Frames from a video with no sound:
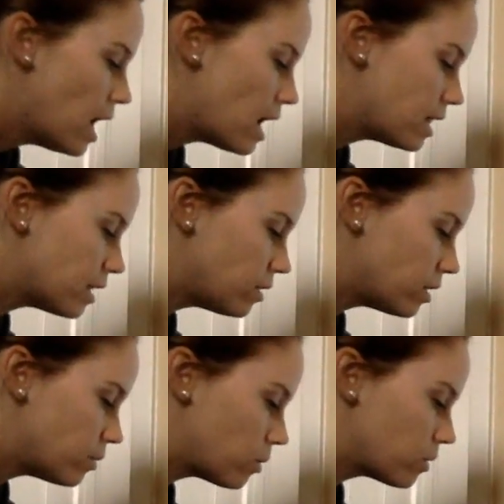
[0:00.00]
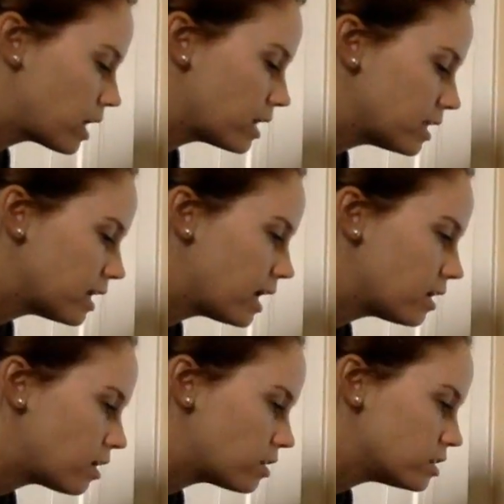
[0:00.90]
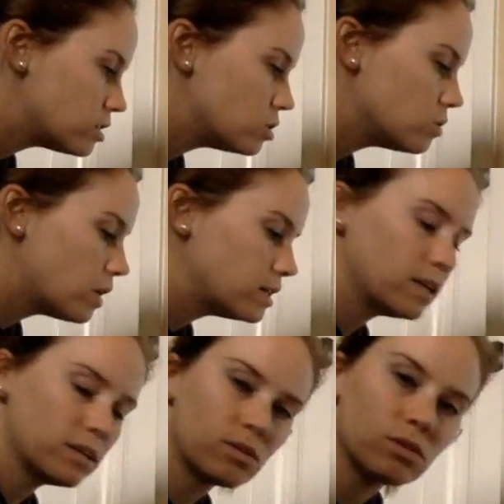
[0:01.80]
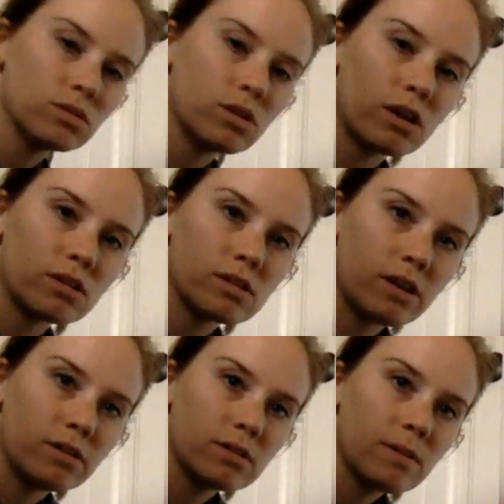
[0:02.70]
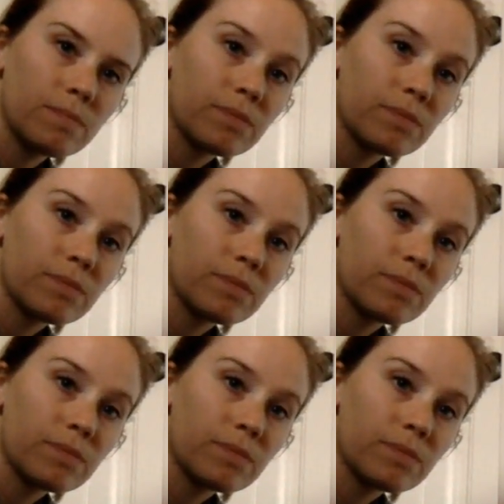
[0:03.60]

And then what we get at the end are these two identical daughter cells.